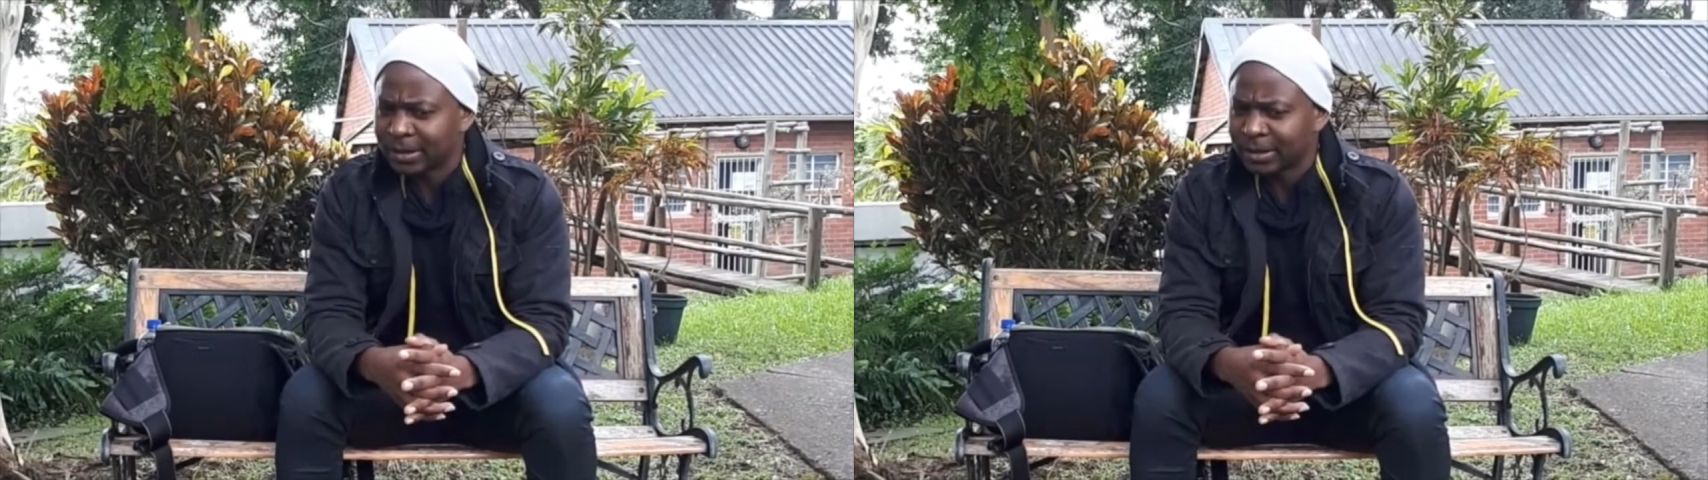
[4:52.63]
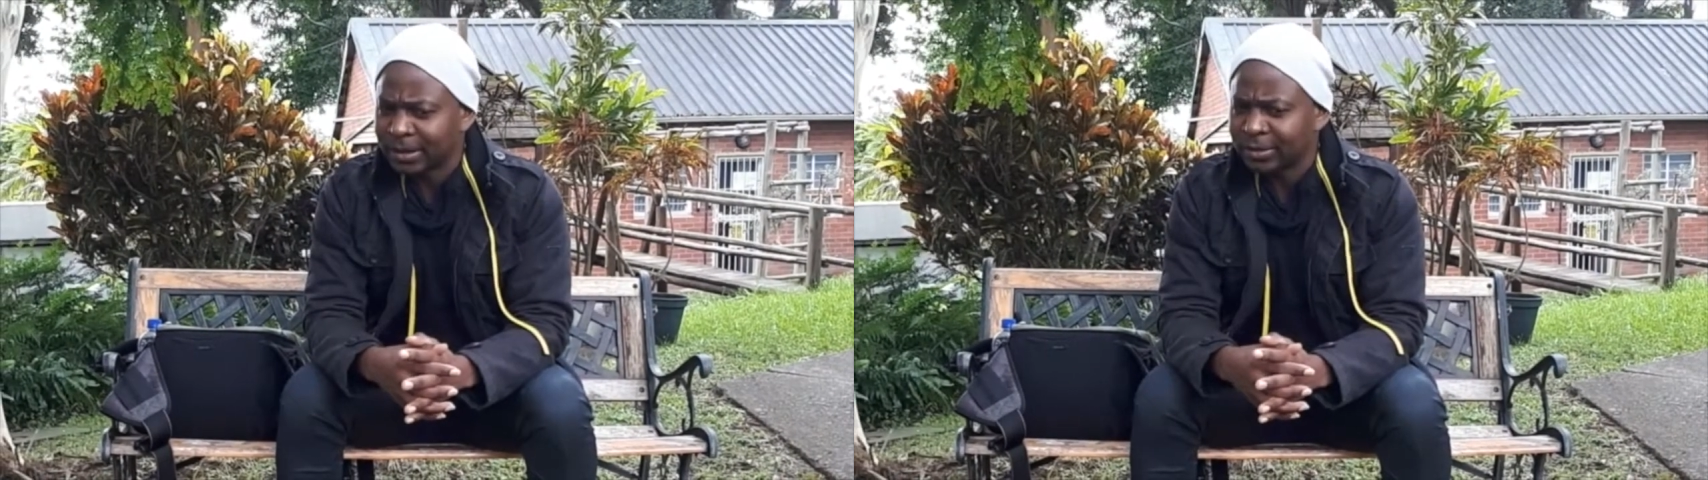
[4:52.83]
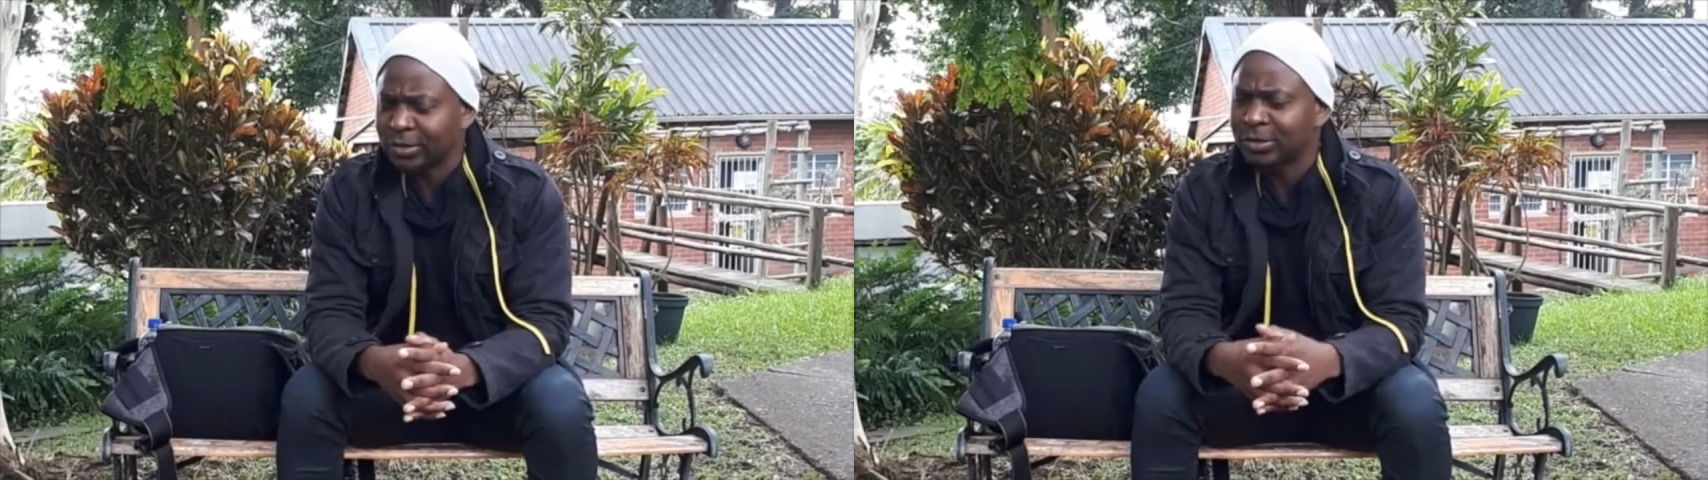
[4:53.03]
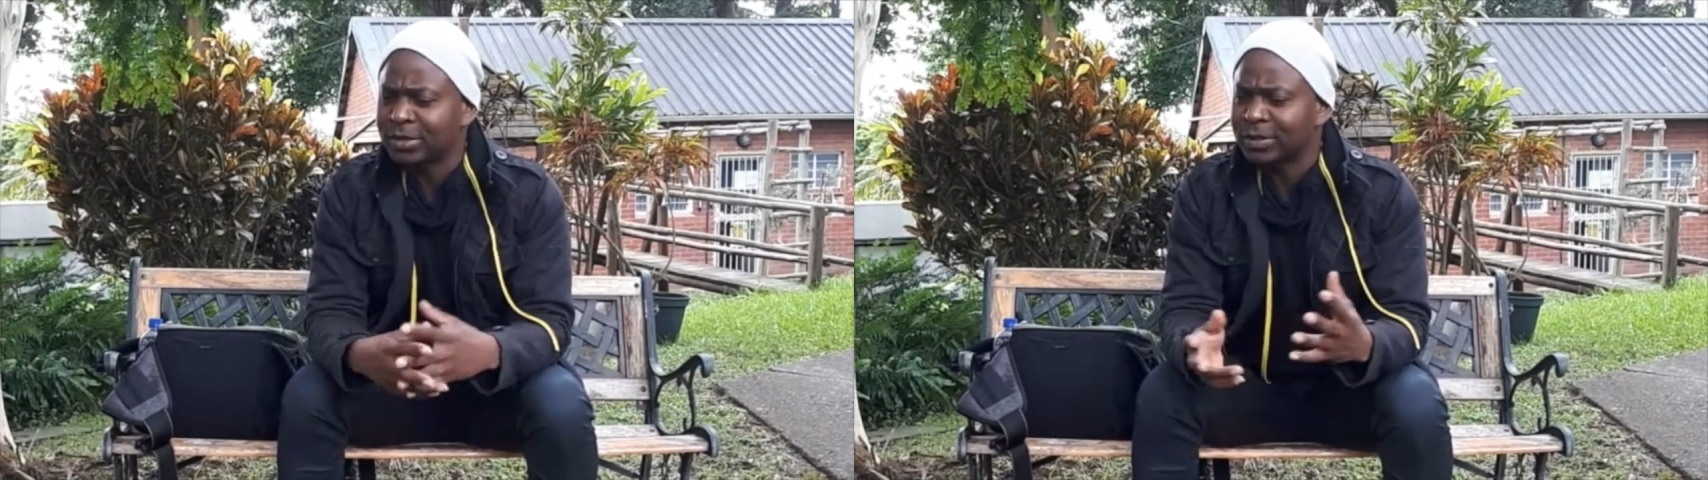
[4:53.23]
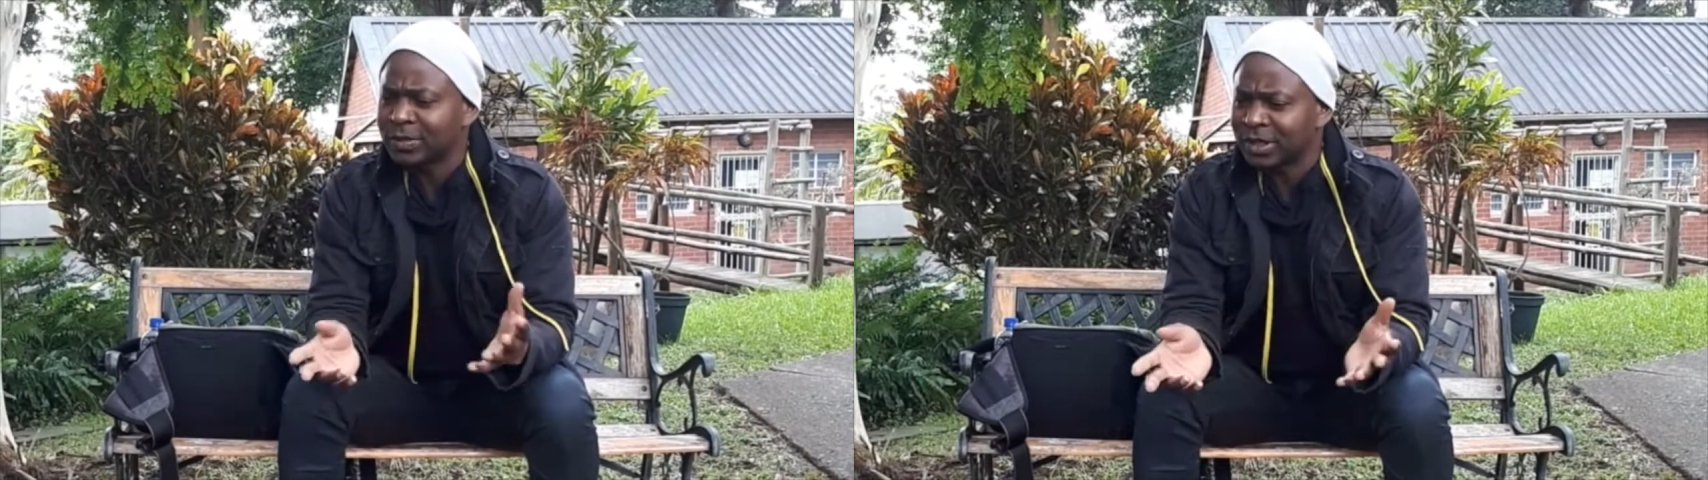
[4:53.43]
they introduced
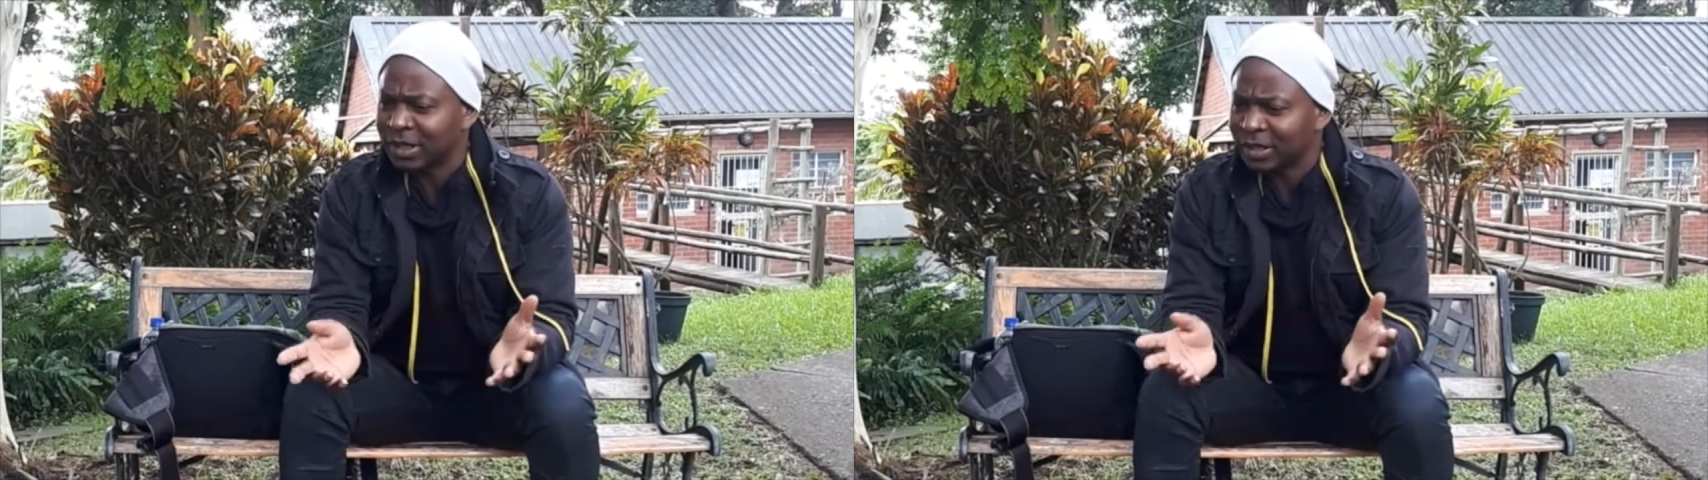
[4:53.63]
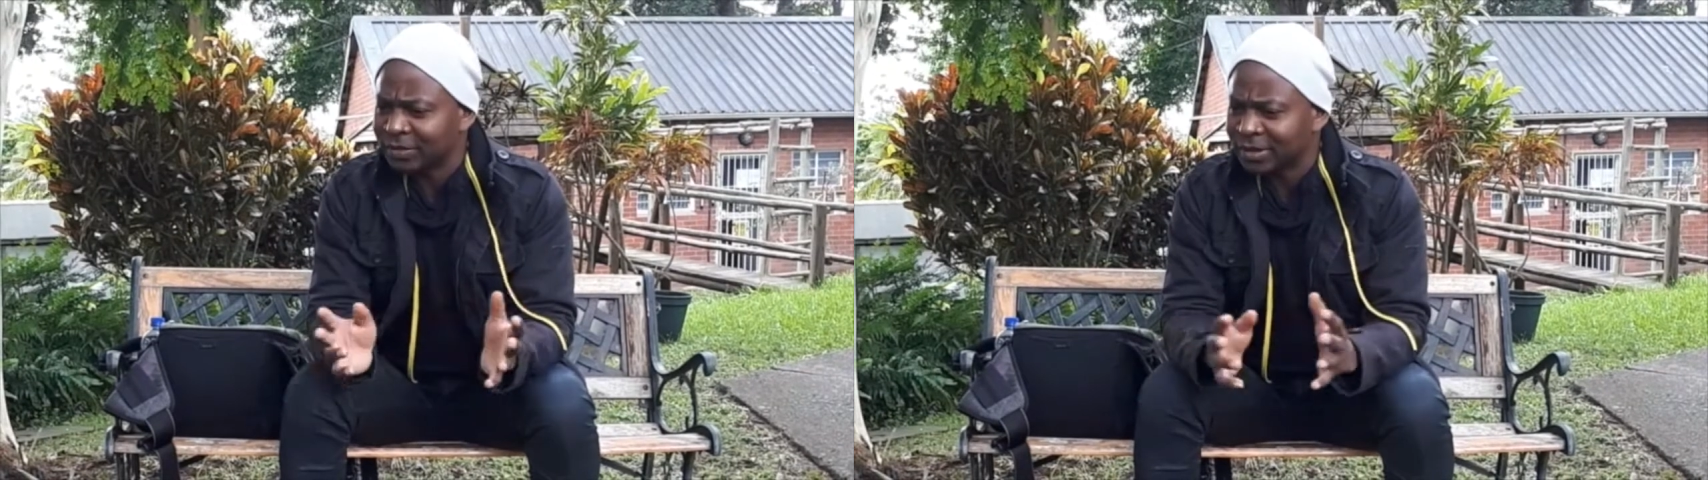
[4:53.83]
themselves.